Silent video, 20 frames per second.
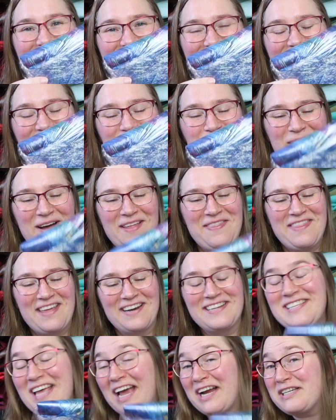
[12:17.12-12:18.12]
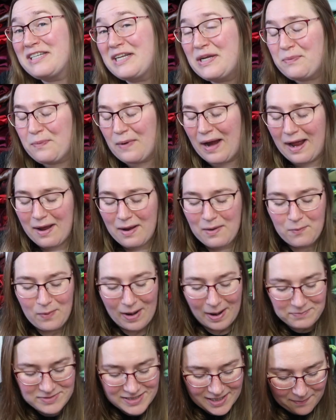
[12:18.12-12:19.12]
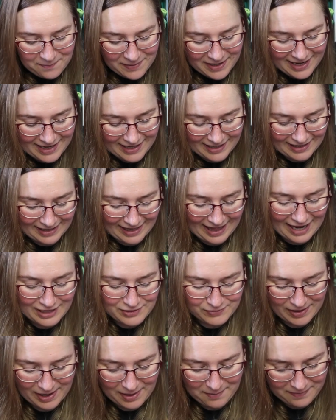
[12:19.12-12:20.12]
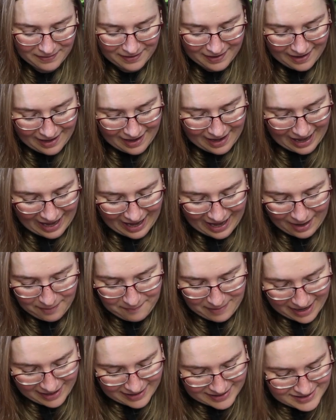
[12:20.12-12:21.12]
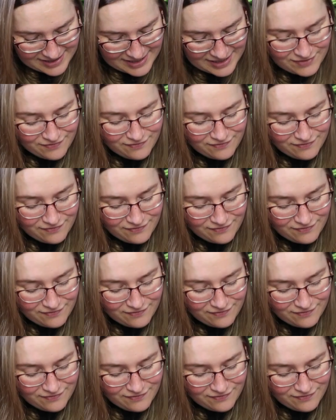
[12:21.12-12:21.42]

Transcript: this one that is actually wrapped up in Glad wrap, and it's this